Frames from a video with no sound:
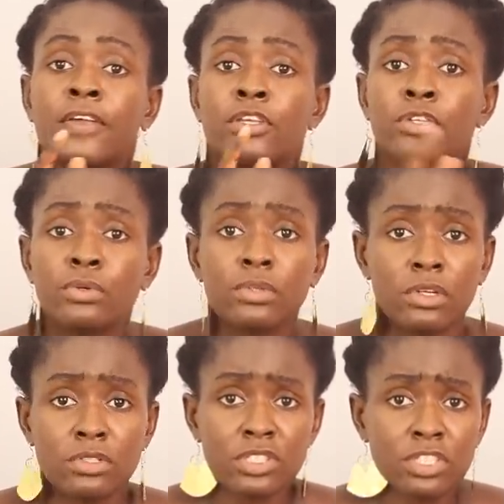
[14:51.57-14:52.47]
You could
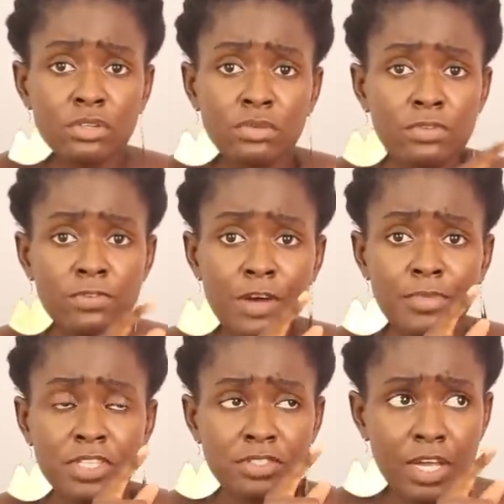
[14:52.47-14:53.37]
also just go to the
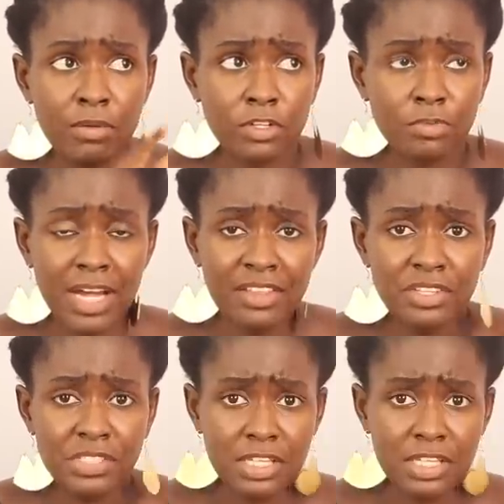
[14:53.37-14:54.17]
pharmacy and say, I want to buy this,